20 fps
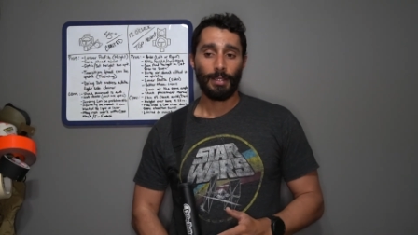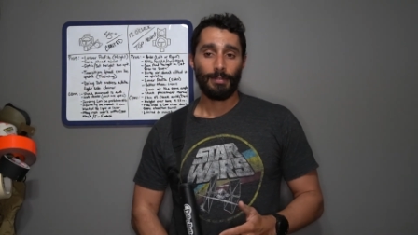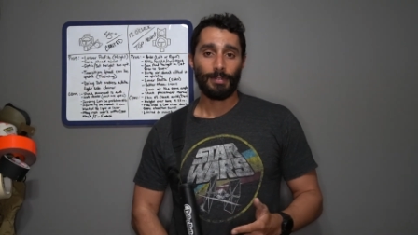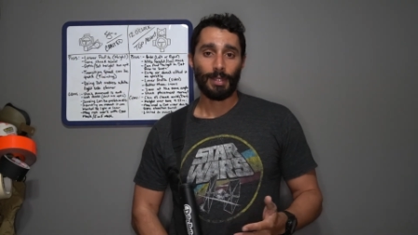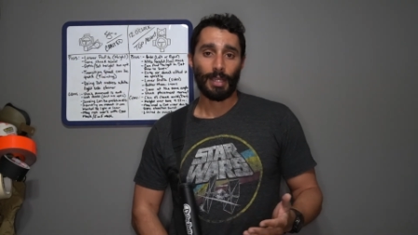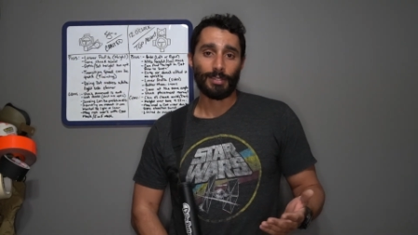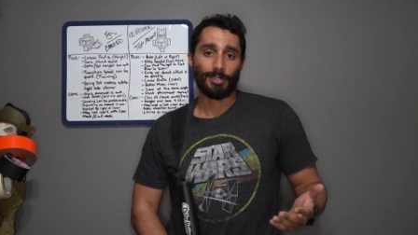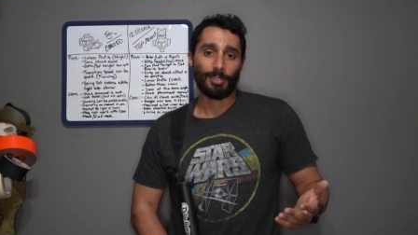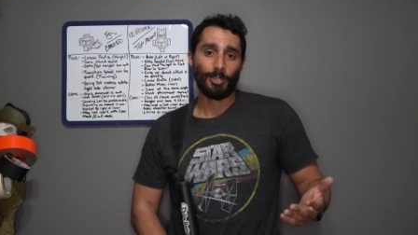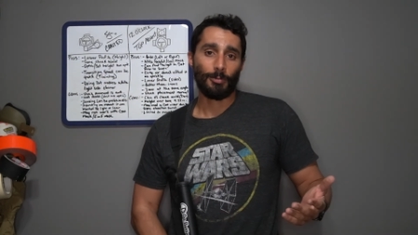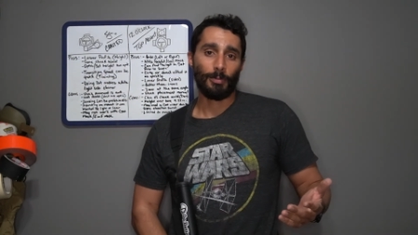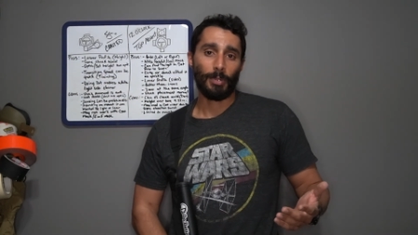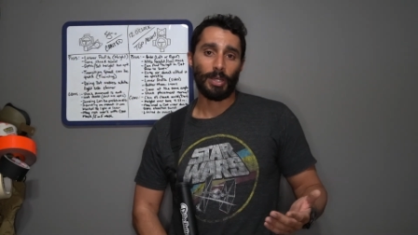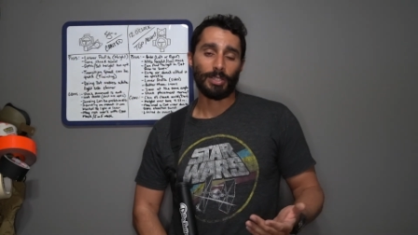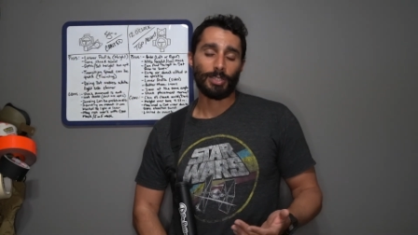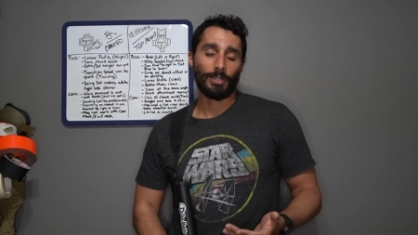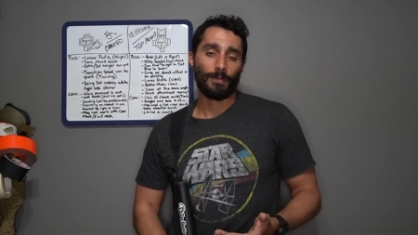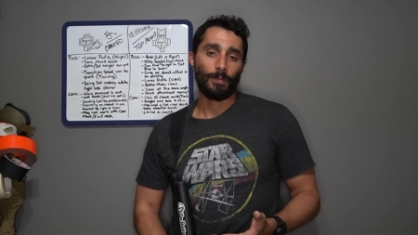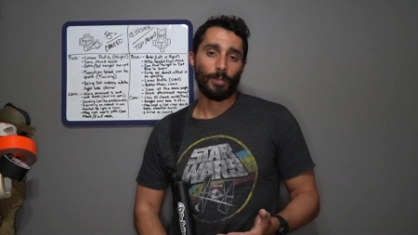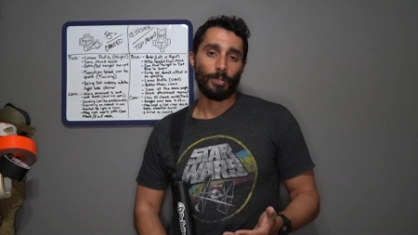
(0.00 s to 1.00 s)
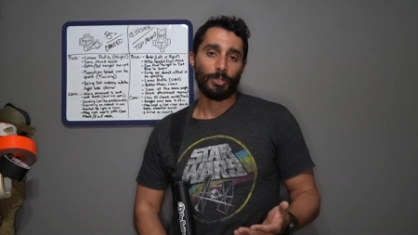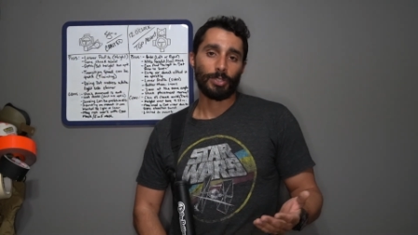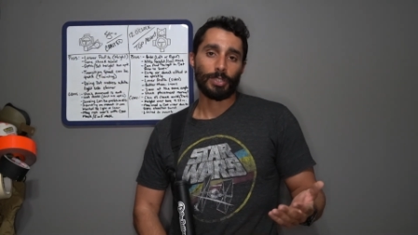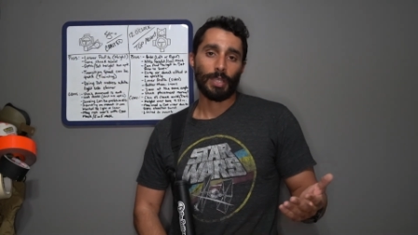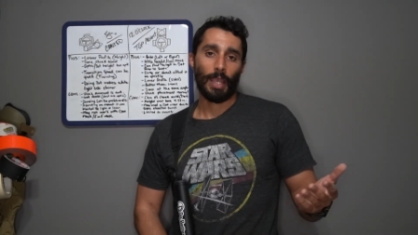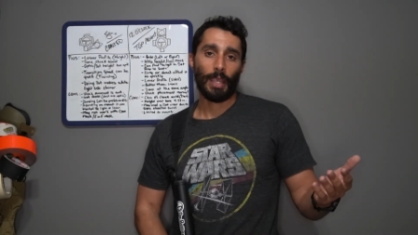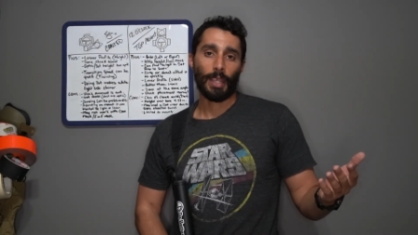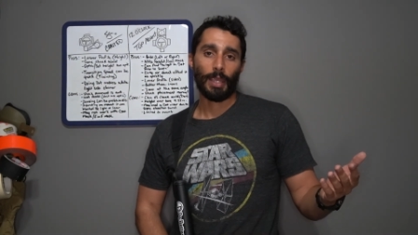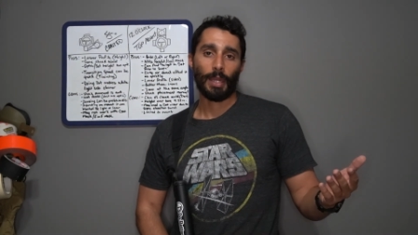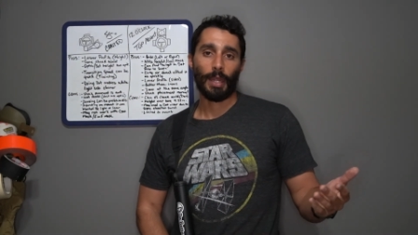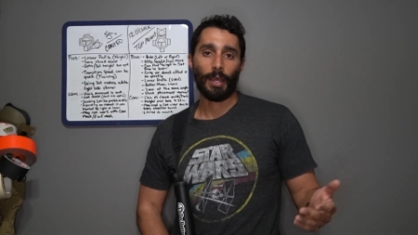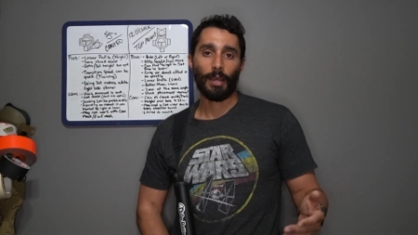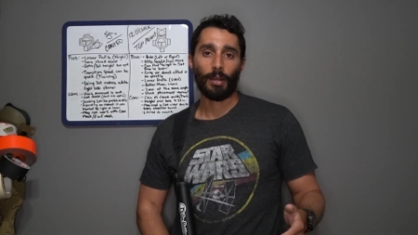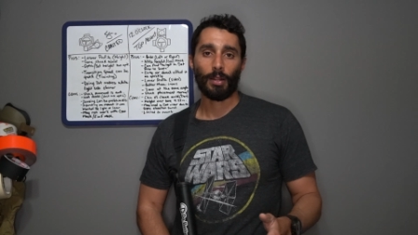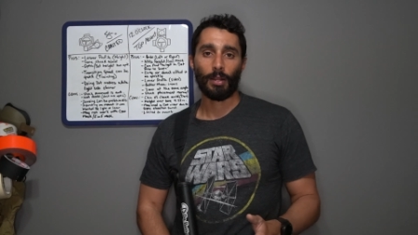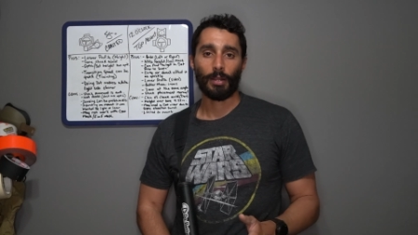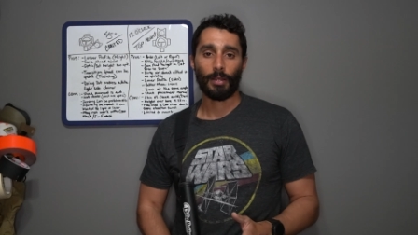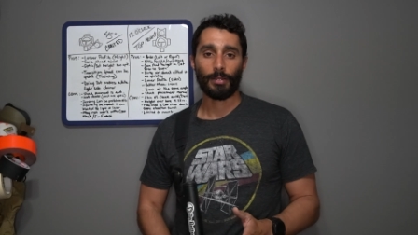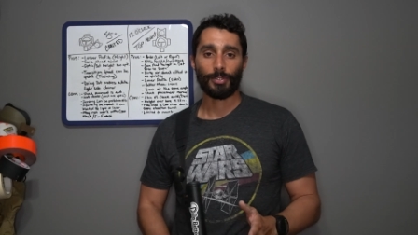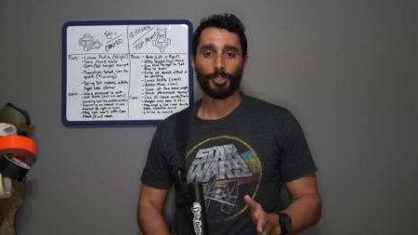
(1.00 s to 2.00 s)
Not so much if you're just hanging out
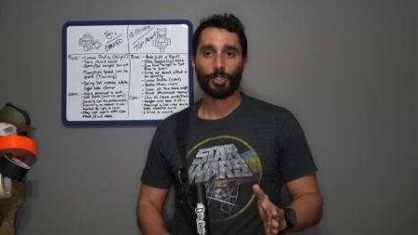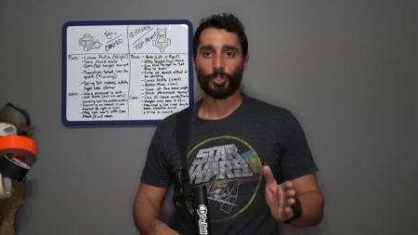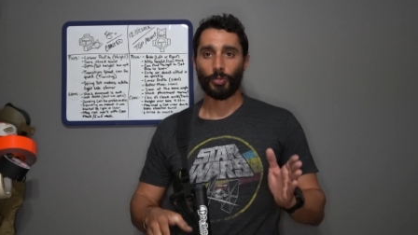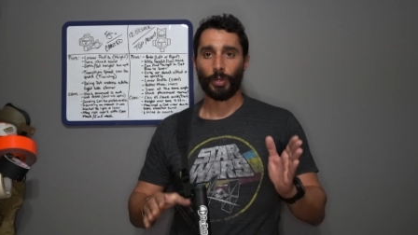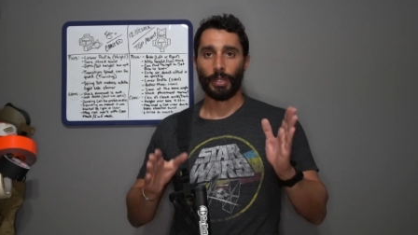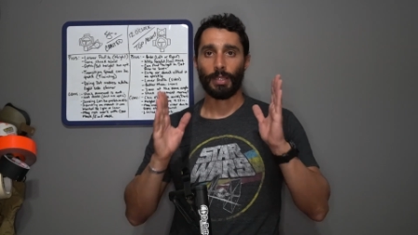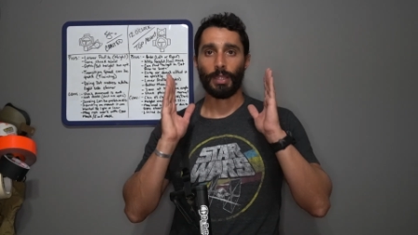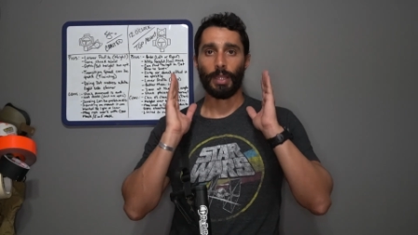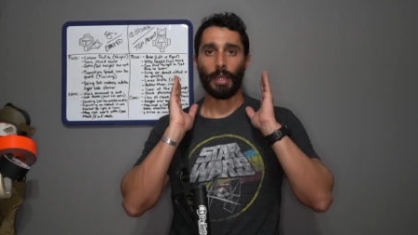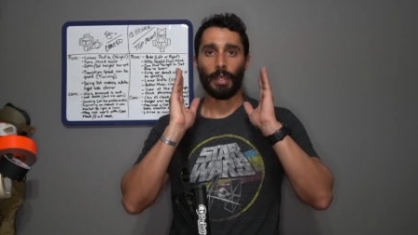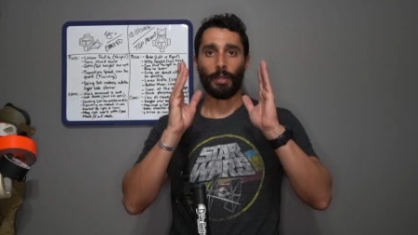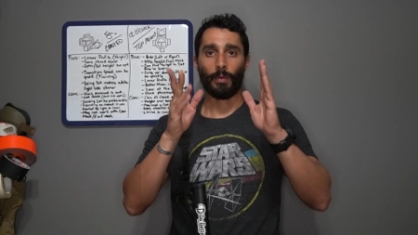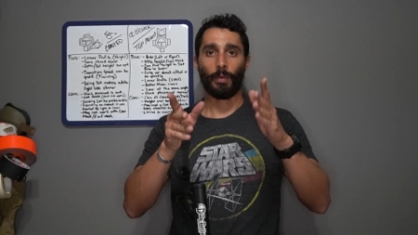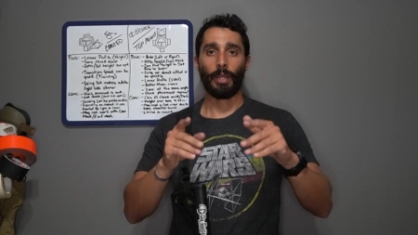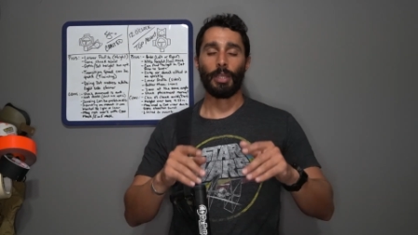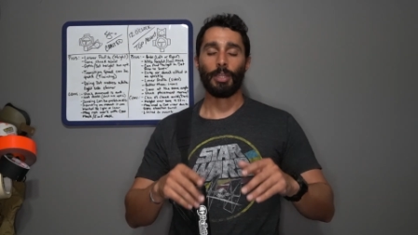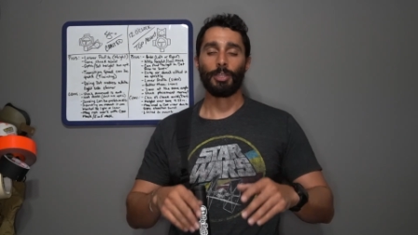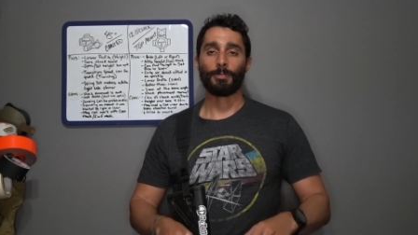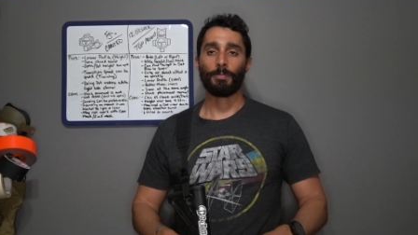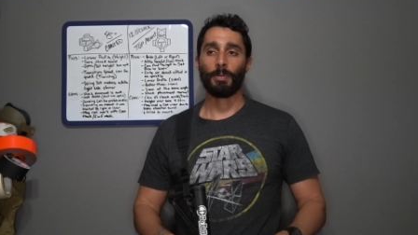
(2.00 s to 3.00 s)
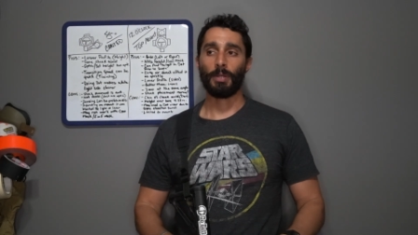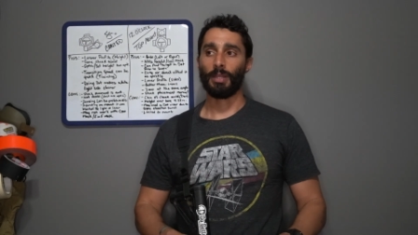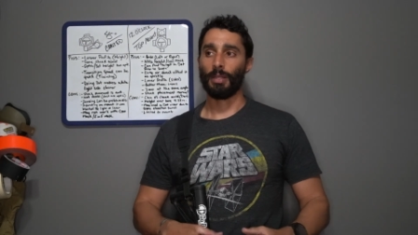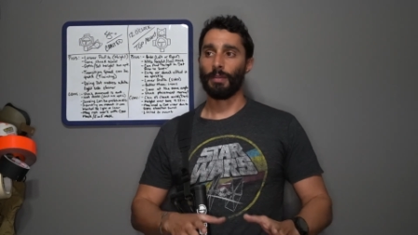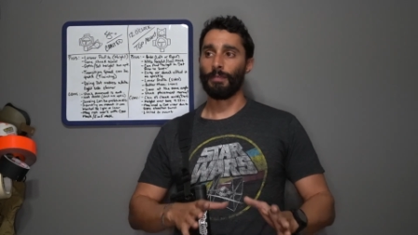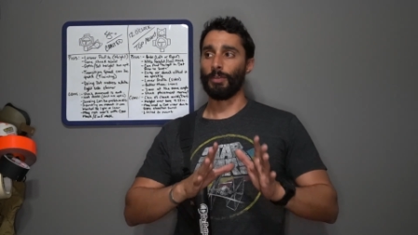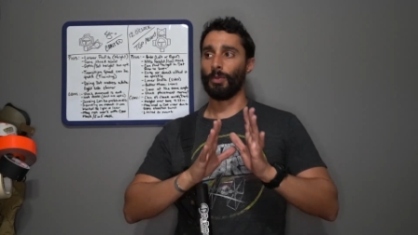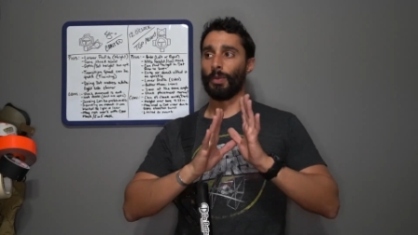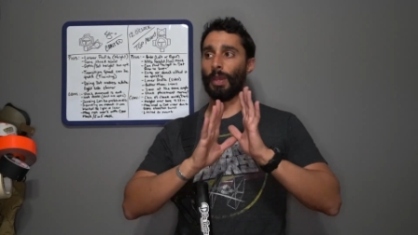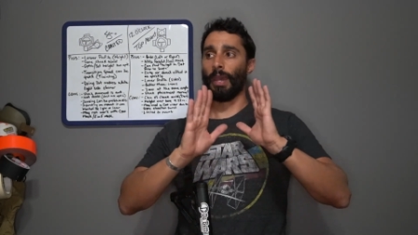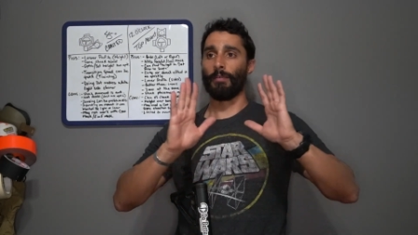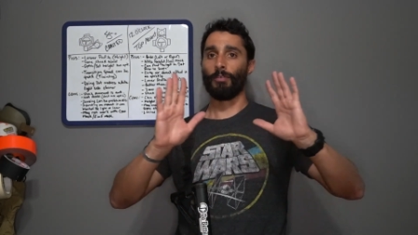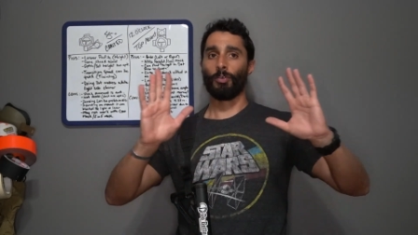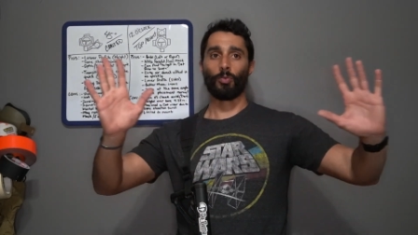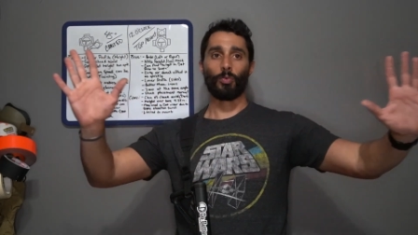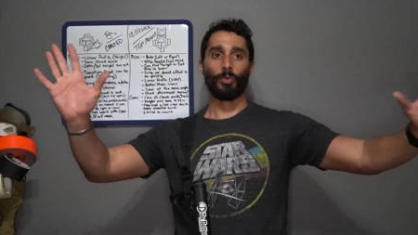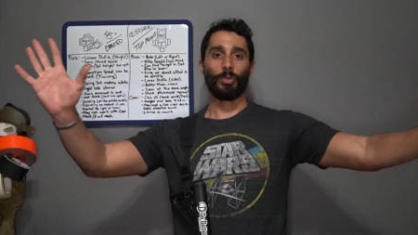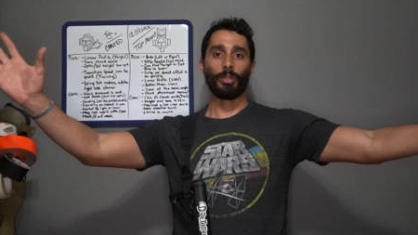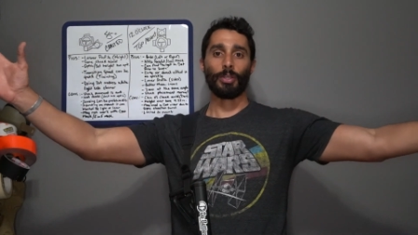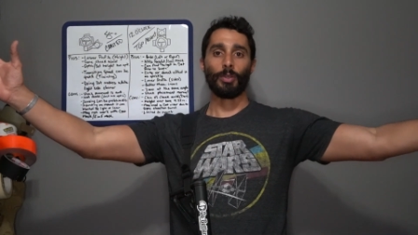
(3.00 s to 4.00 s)
on a straight line range, but if you have a
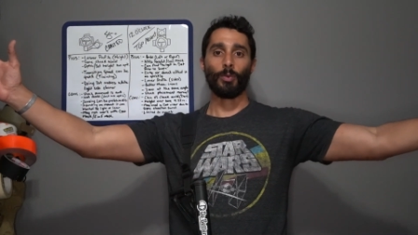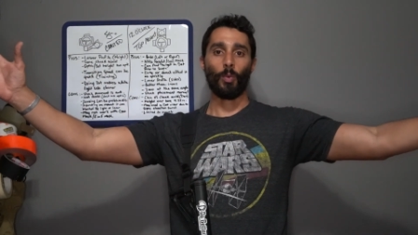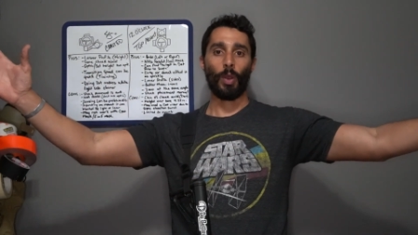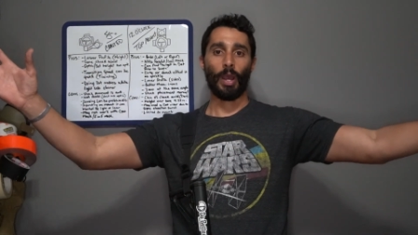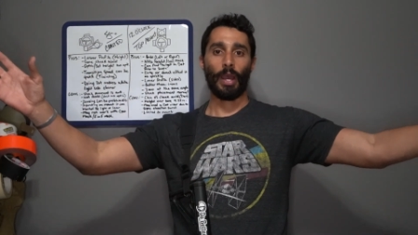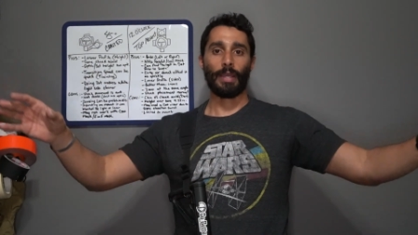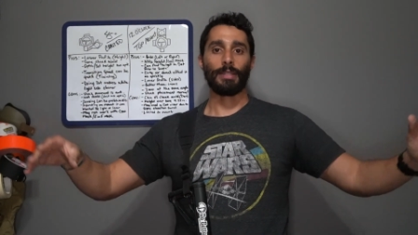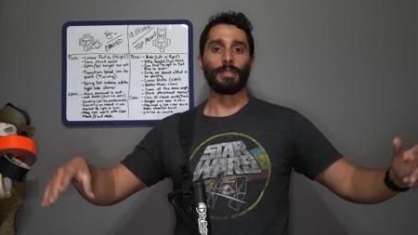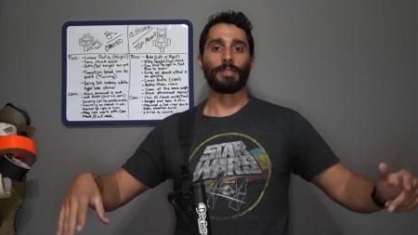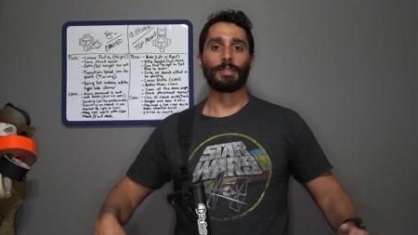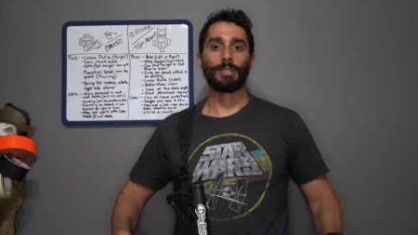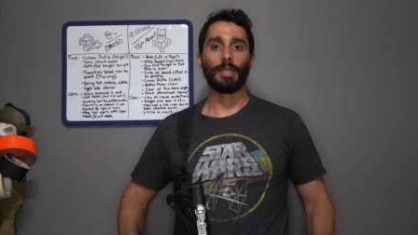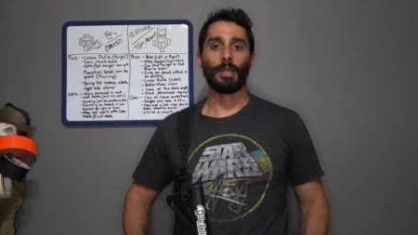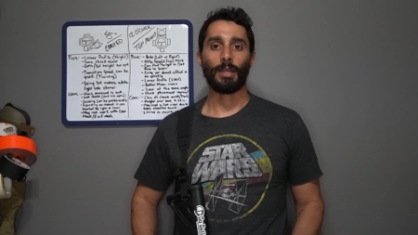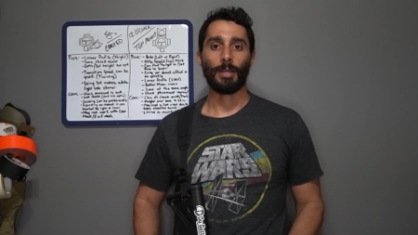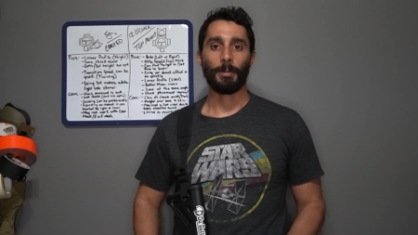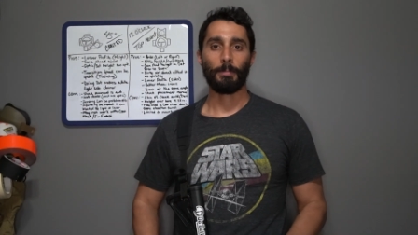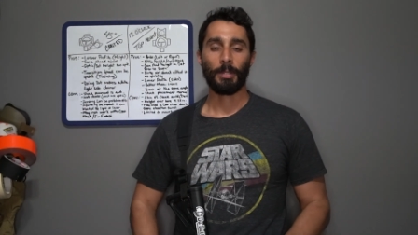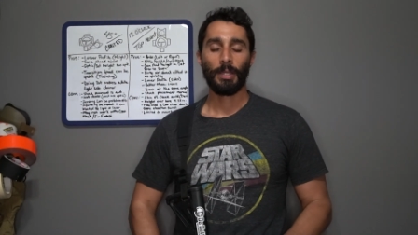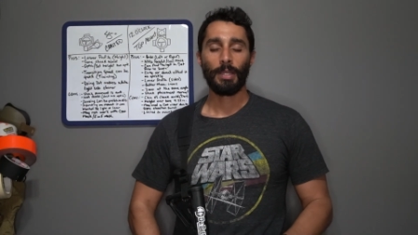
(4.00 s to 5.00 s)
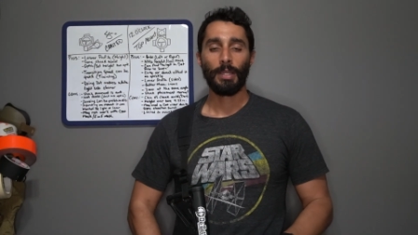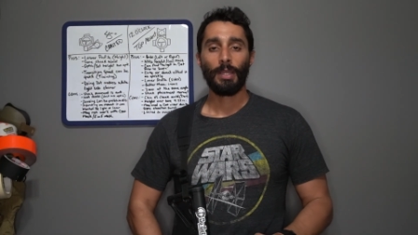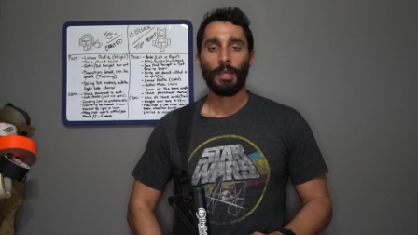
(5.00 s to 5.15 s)
really wide setup,